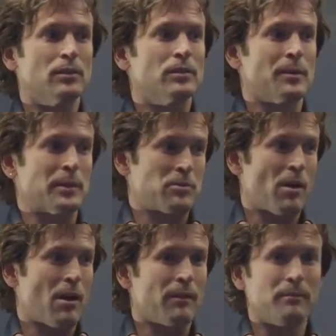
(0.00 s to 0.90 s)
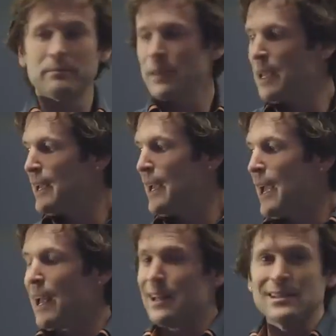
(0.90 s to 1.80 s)
something's wrong.
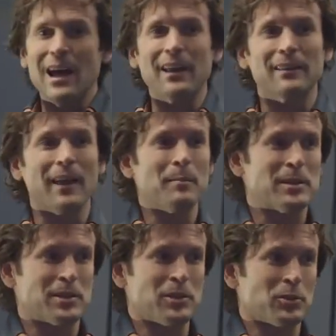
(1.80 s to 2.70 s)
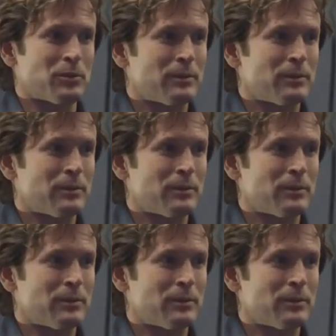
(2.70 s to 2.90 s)
And it's not them, it's you.